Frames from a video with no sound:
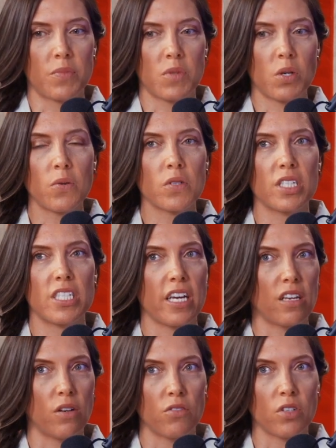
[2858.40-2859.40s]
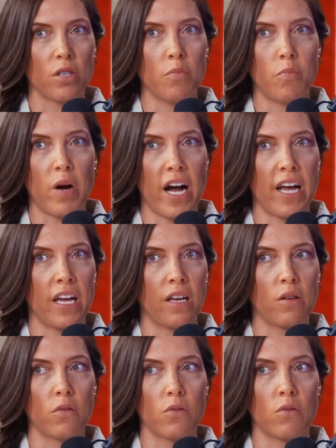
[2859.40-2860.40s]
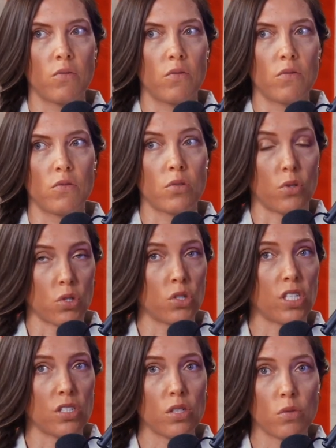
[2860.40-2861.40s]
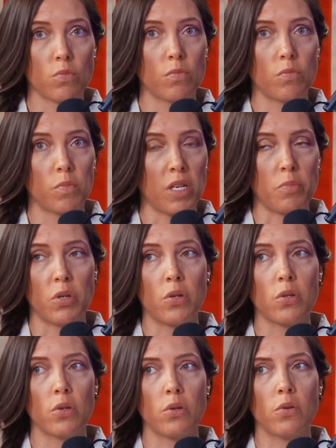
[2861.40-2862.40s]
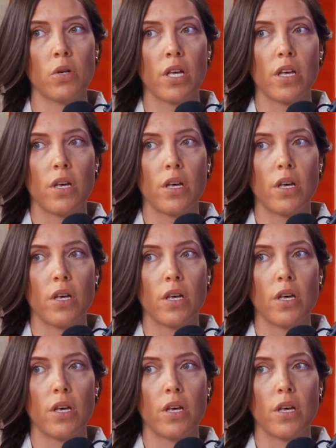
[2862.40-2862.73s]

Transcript: totally taken over by social justice people who